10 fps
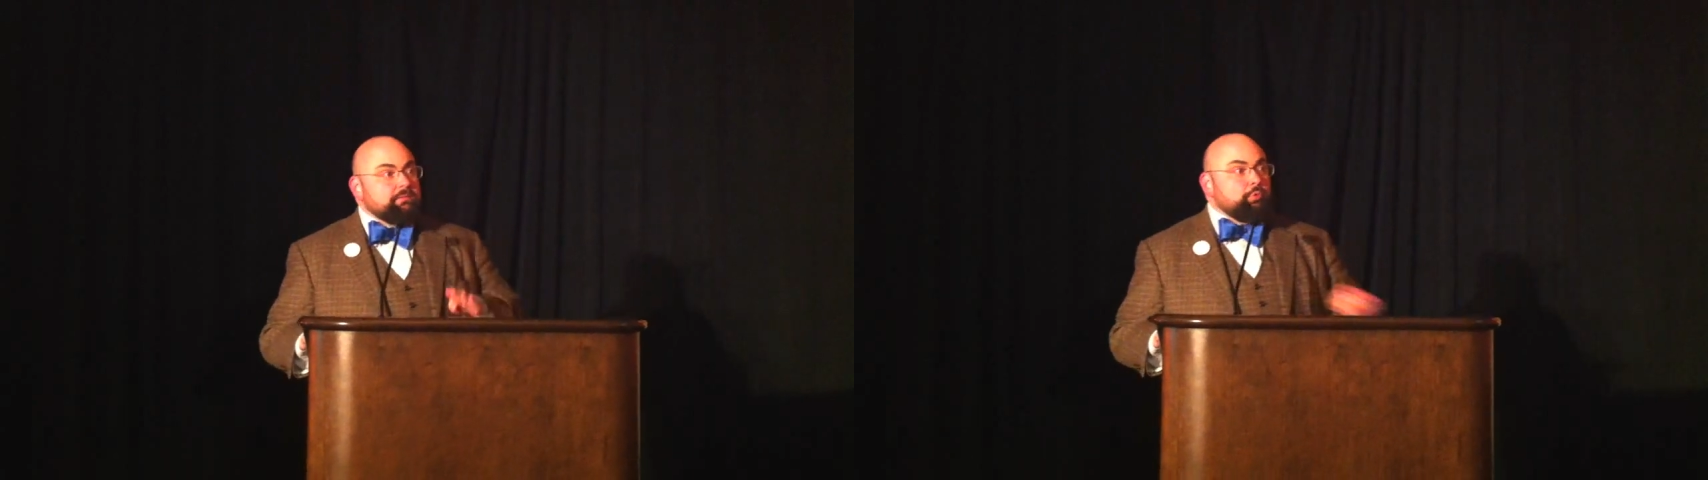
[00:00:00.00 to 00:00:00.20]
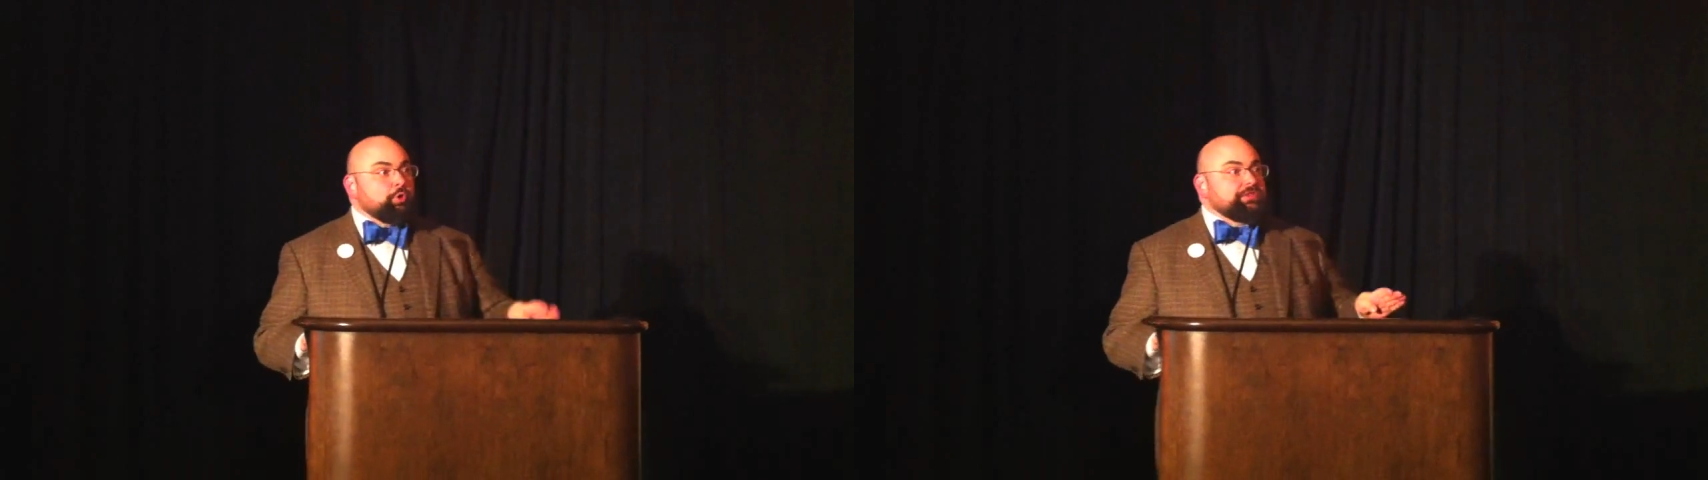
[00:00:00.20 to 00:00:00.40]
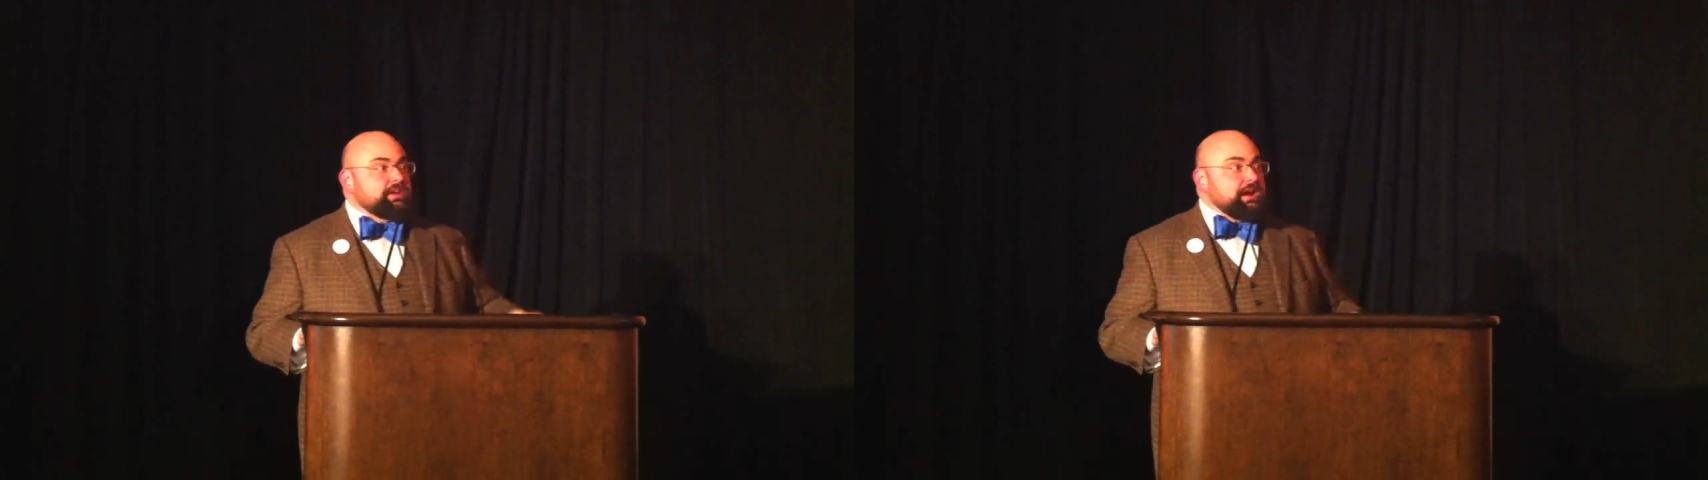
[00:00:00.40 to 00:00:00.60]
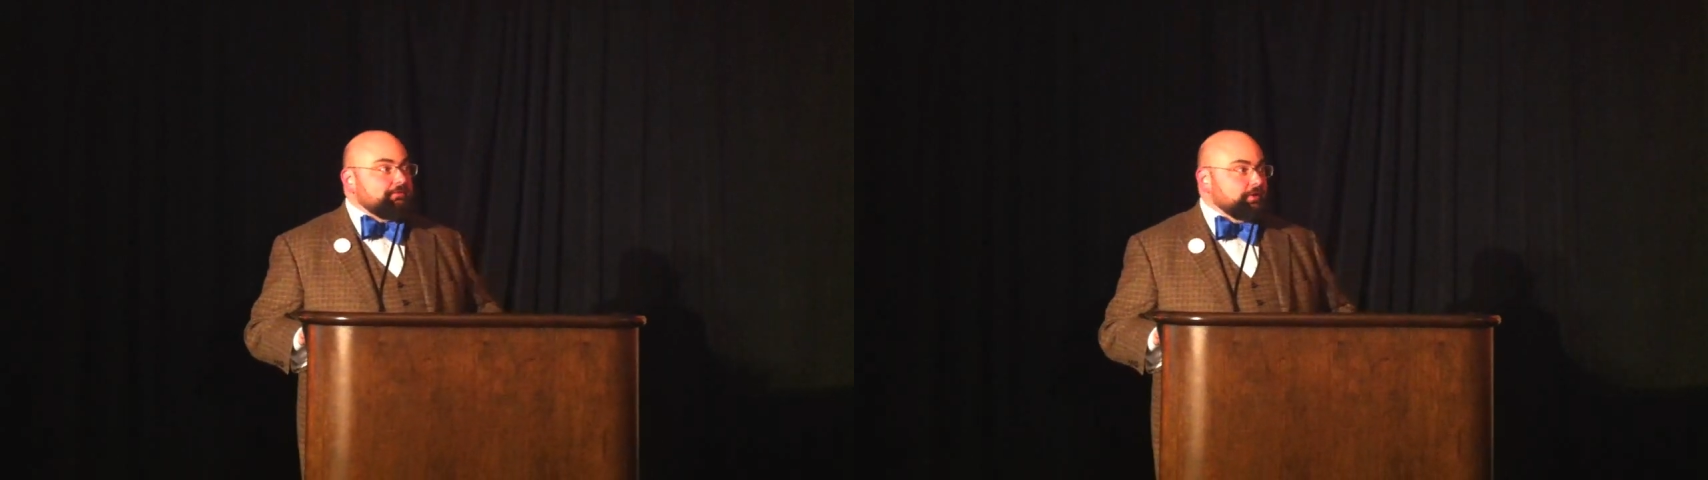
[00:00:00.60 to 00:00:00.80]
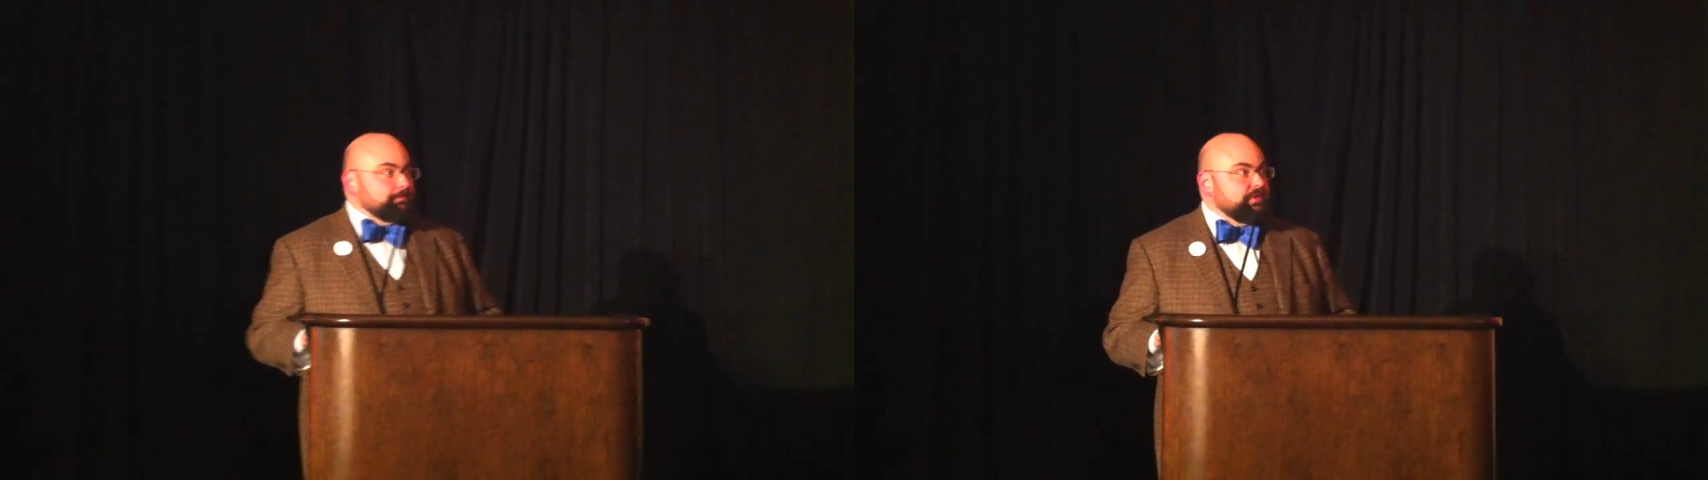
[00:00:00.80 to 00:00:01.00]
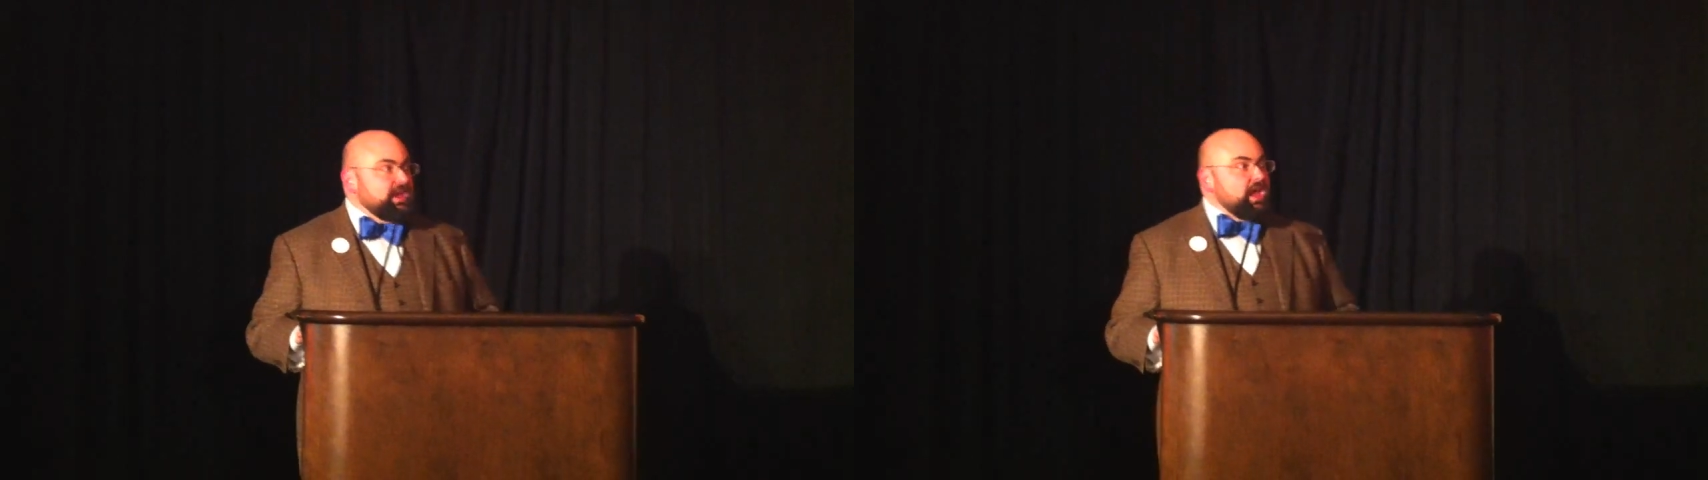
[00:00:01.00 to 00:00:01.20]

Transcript: more than ever.